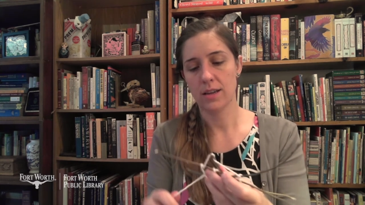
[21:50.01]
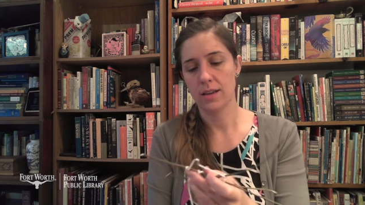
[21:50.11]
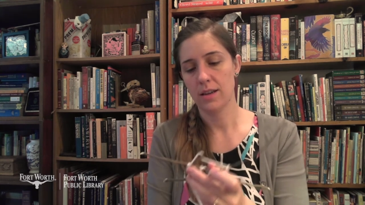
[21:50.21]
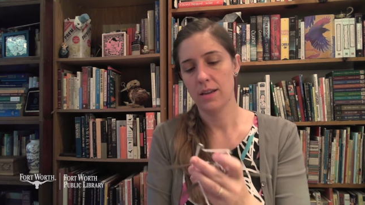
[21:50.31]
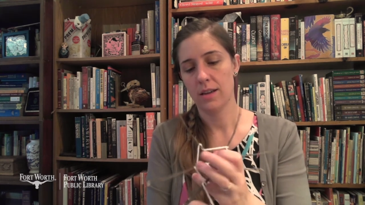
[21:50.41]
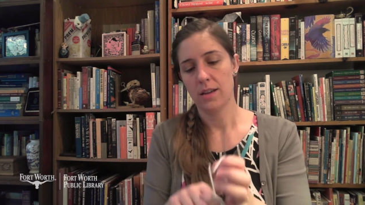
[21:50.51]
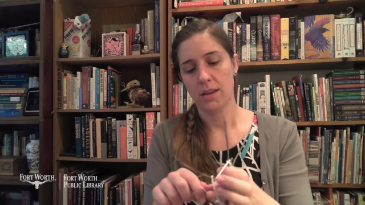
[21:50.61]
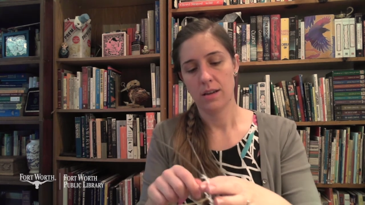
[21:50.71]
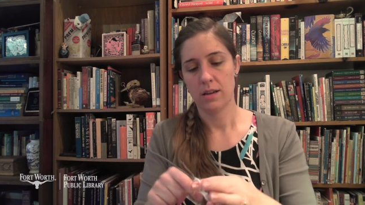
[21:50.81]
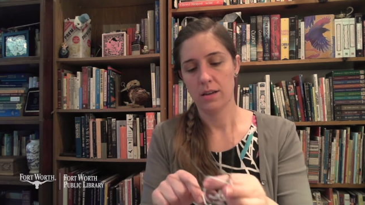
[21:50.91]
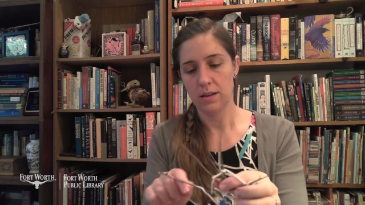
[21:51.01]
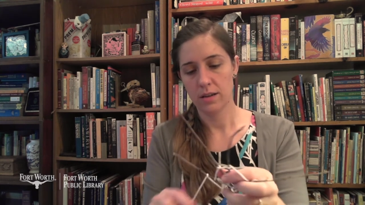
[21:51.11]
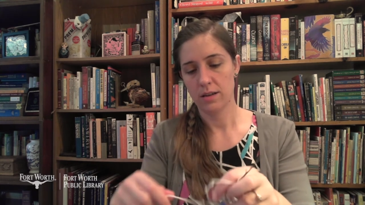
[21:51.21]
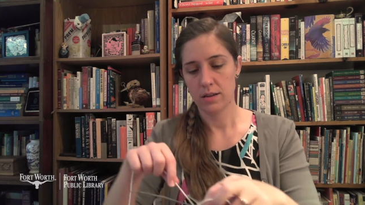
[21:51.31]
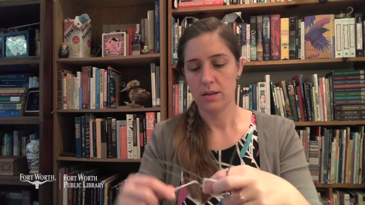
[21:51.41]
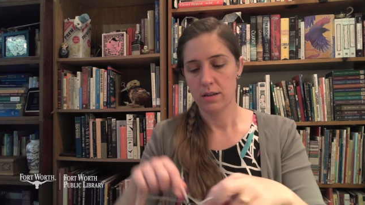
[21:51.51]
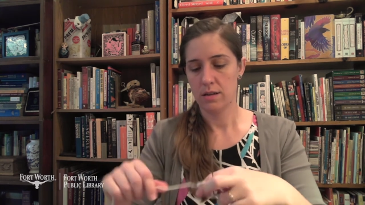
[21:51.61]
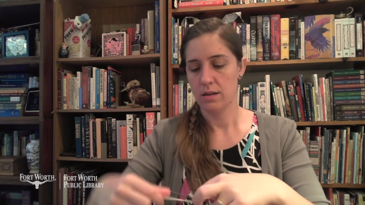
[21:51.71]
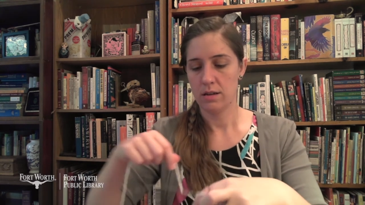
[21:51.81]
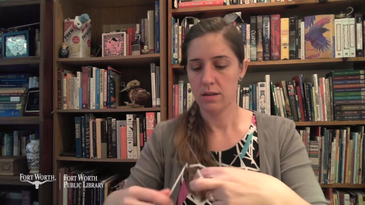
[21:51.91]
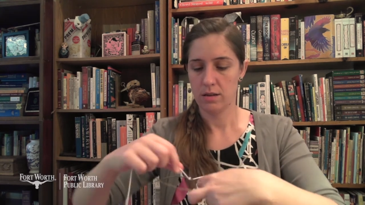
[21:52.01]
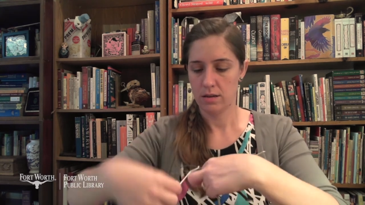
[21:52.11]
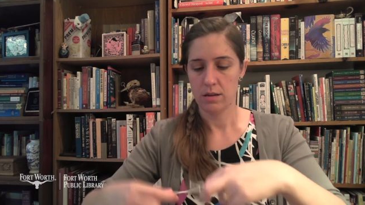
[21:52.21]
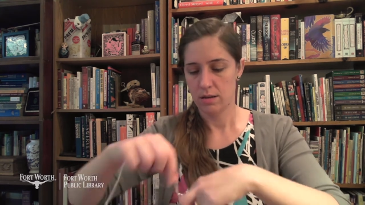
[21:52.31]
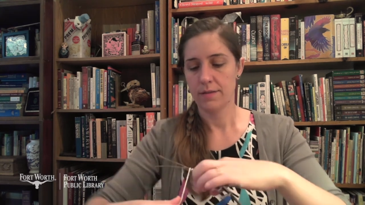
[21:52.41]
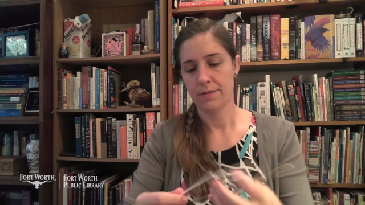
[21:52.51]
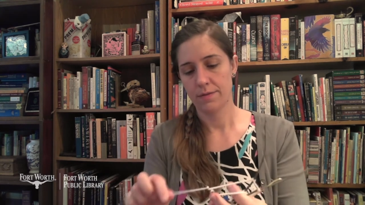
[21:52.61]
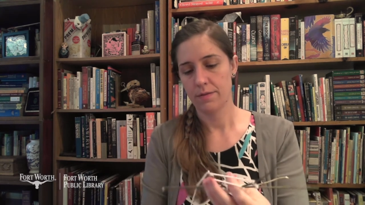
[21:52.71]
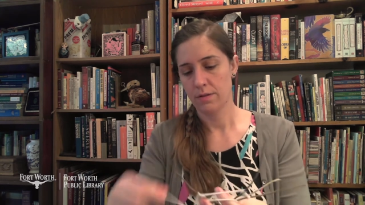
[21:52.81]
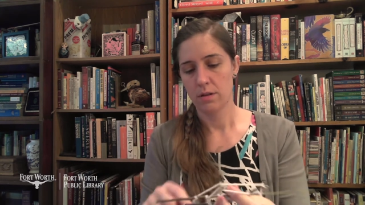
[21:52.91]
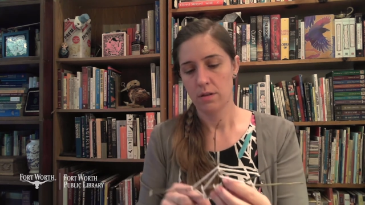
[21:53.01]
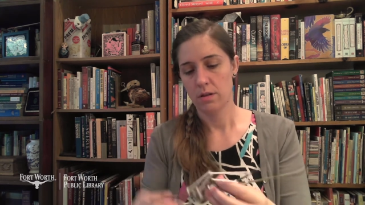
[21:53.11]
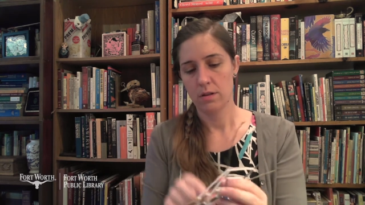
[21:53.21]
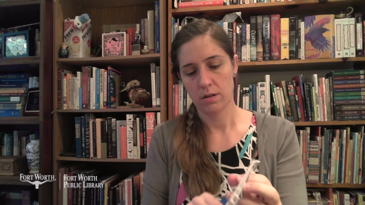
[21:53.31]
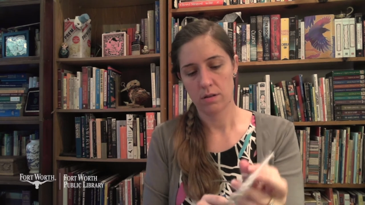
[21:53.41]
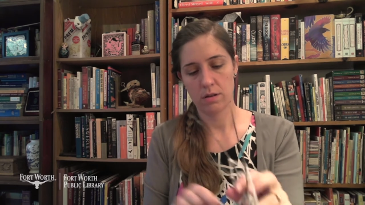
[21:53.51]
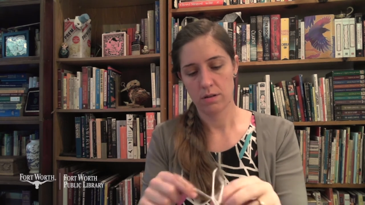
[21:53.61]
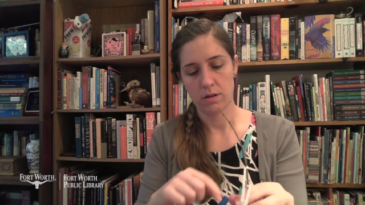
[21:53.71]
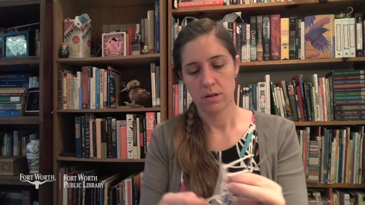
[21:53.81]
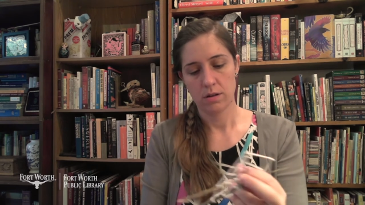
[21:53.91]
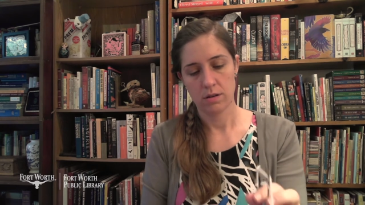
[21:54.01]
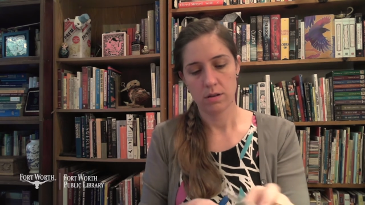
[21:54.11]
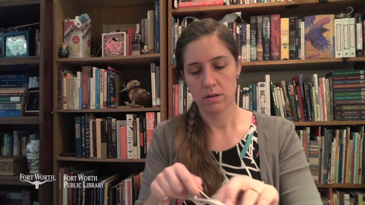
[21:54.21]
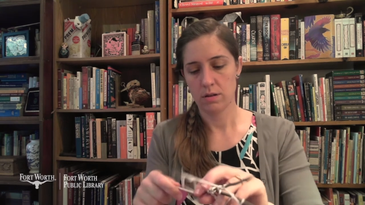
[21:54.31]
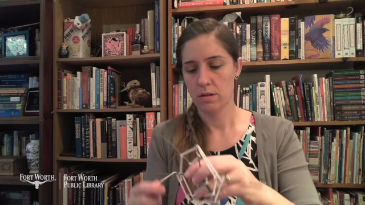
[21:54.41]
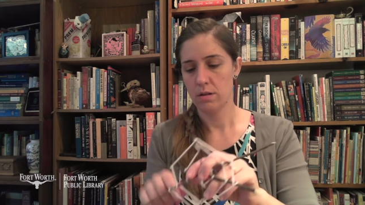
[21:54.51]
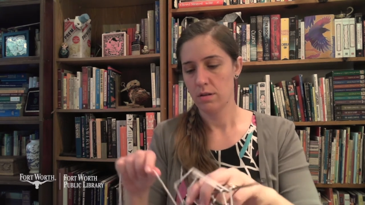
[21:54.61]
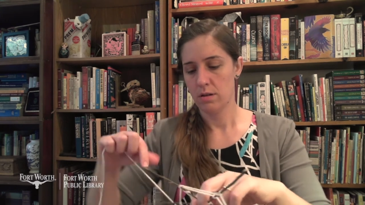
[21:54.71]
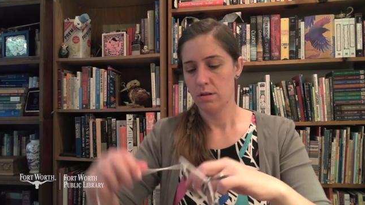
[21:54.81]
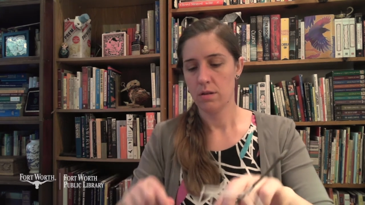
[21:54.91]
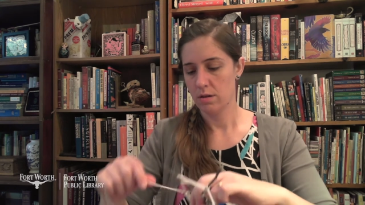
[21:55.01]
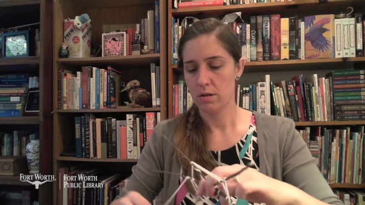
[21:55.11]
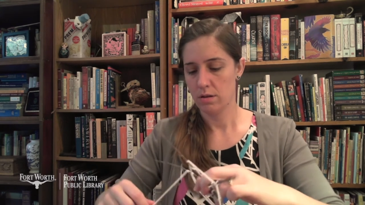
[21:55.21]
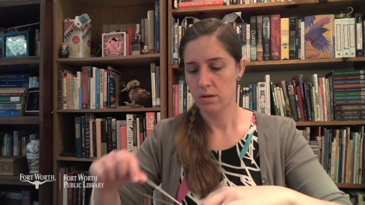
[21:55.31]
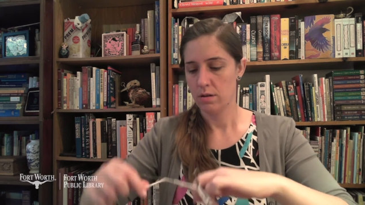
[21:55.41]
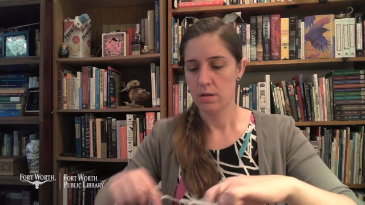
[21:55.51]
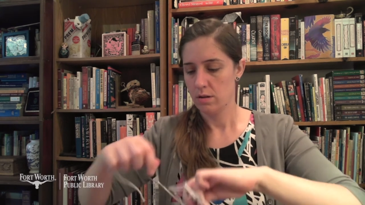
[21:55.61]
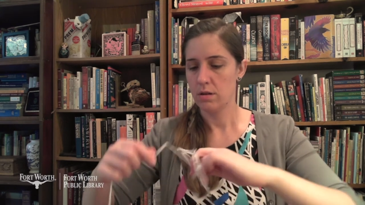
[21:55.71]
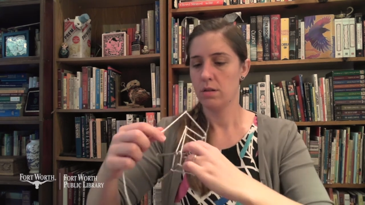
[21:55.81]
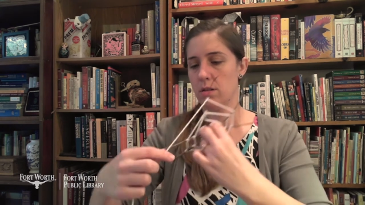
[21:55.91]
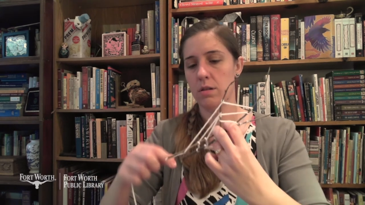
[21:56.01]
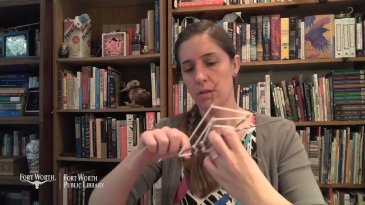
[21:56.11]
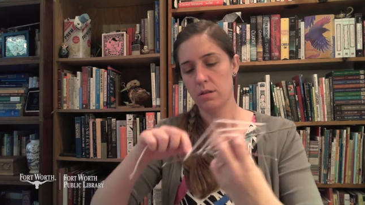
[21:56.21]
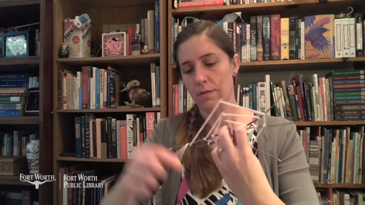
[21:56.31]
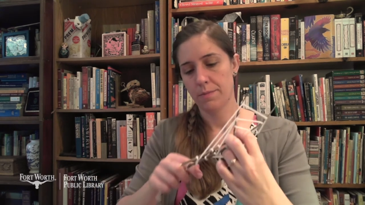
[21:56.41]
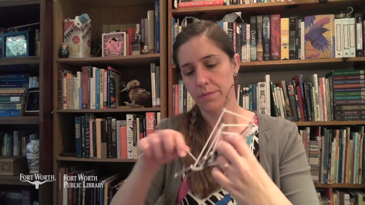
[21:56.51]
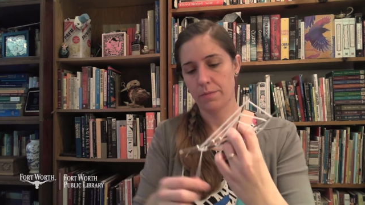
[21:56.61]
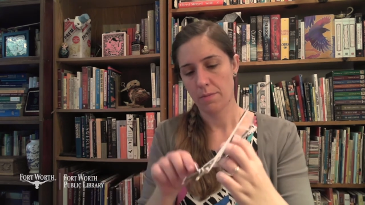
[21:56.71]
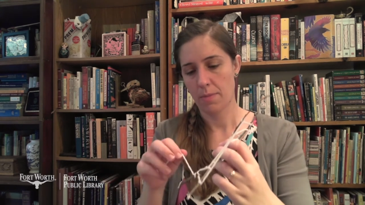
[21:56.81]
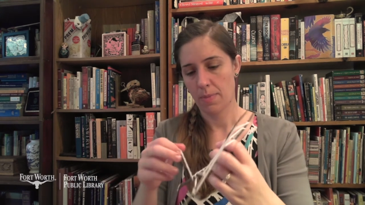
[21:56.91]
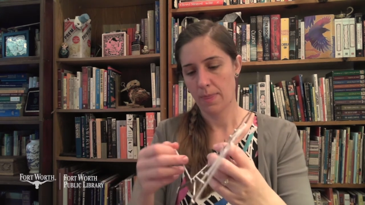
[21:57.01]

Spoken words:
(silence)